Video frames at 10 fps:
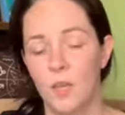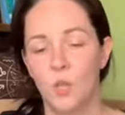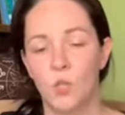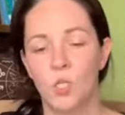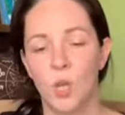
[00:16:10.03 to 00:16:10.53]

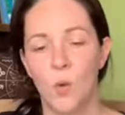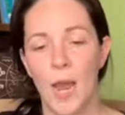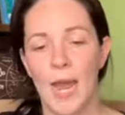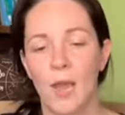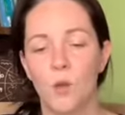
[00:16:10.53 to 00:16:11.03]
So
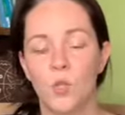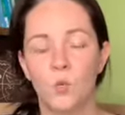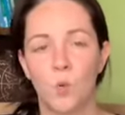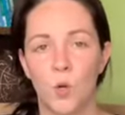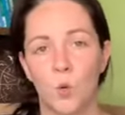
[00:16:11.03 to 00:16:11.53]
how you
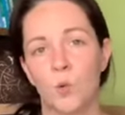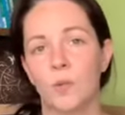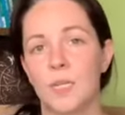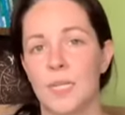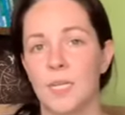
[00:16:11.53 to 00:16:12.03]
work with a
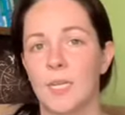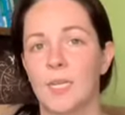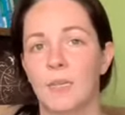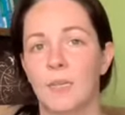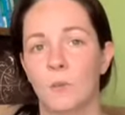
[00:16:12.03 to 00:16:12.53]

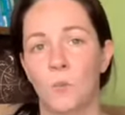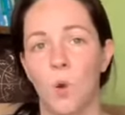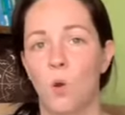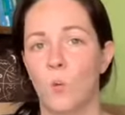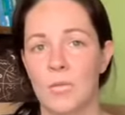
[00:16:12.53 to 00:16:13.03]
deity will
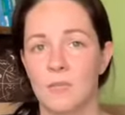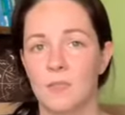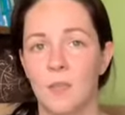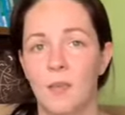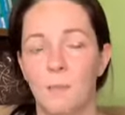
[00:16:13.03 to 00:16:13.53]
always
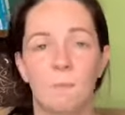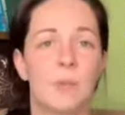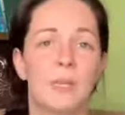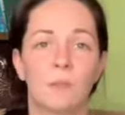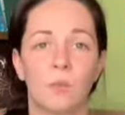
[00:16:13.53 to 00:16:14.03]
be
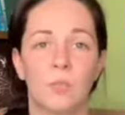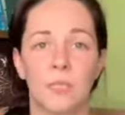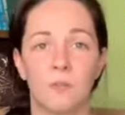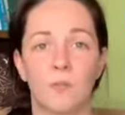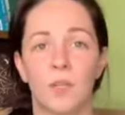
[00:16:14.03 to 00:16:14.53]
a little
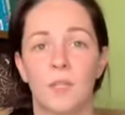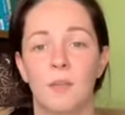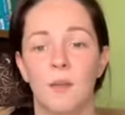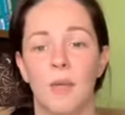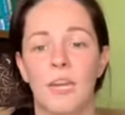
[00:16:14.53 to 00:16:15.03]
different,
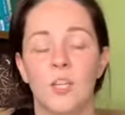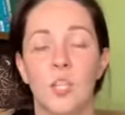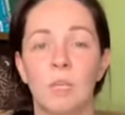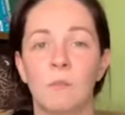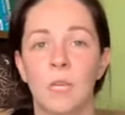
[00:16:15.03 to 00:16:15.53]
and it's
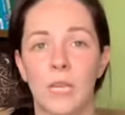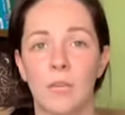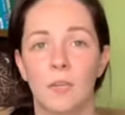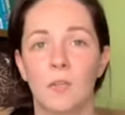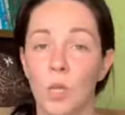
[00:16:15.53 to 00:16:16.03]

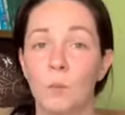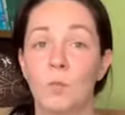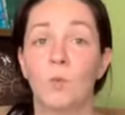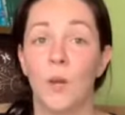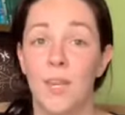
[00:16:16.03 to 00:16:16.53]
unique. It was
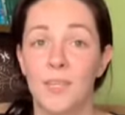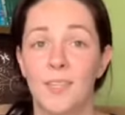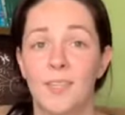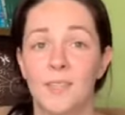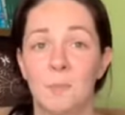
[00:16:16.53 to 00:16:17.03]
great
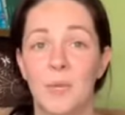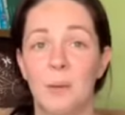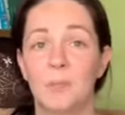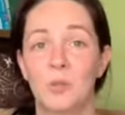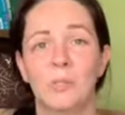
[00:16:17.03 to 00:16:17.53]
to be
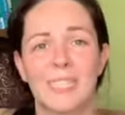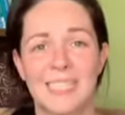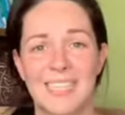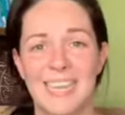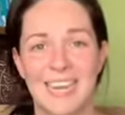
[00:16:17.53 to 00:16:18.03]
able to really
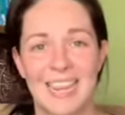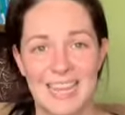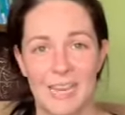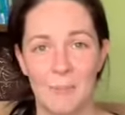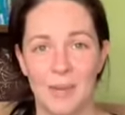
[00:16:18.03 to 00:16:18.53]
sit and
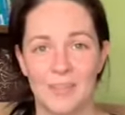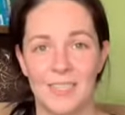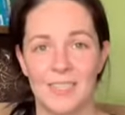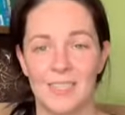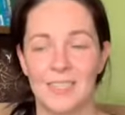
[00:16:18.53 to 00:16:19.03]
think about
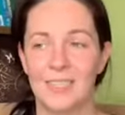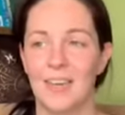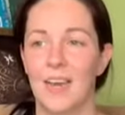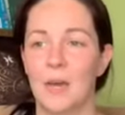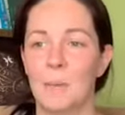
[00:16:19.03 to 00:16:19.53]
this.
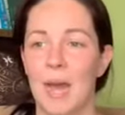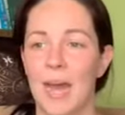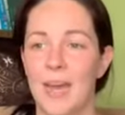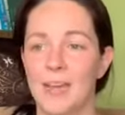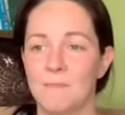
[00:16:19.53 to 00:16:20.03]

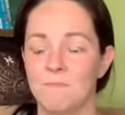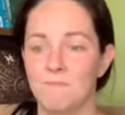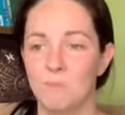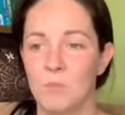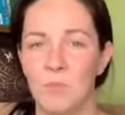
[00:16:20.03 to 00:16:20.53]
I
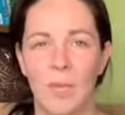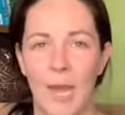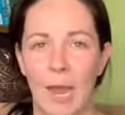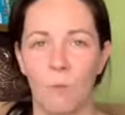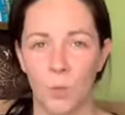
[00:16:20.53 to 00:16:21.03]
spent
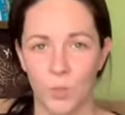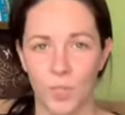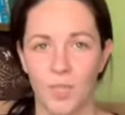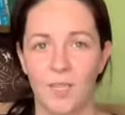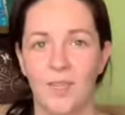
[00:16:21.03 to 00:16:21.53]
hours
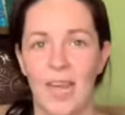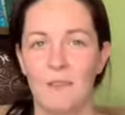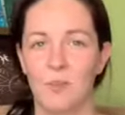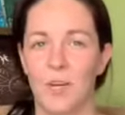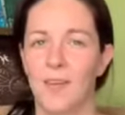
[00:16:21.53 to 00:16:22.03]

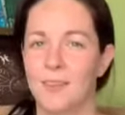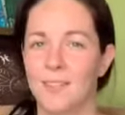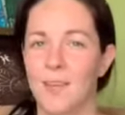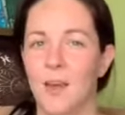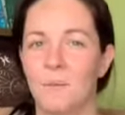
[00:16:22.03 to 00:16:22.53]
after I got this
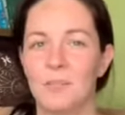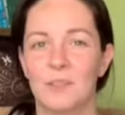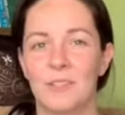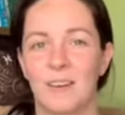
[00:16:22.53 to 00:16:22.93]
comment